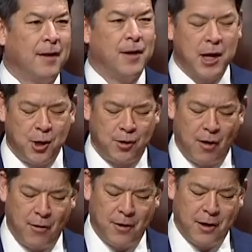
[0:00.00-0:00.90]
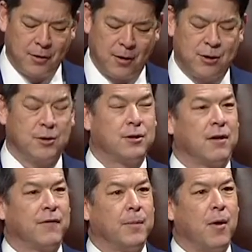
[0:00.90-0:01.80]
Thank you to all the interns who
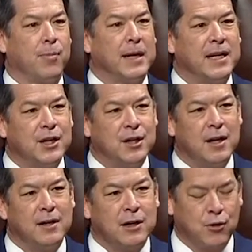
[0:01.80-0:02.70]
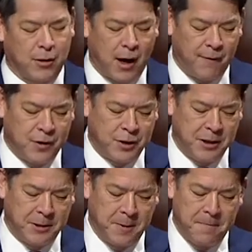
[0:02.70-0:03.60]
served in both my DC and district
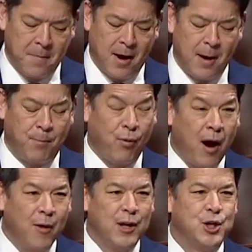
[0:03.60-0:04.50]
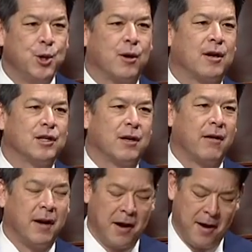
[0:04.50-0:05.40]
offices. I am proud that you are
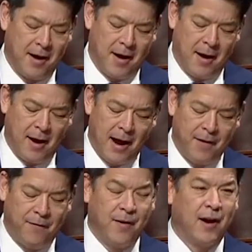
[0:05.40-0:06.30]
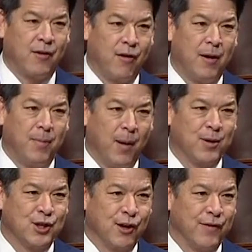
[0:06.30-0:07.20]
considering a life and a career in
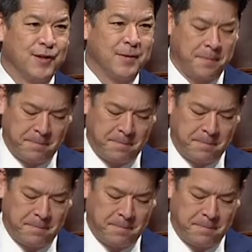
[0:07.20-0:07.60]
public service.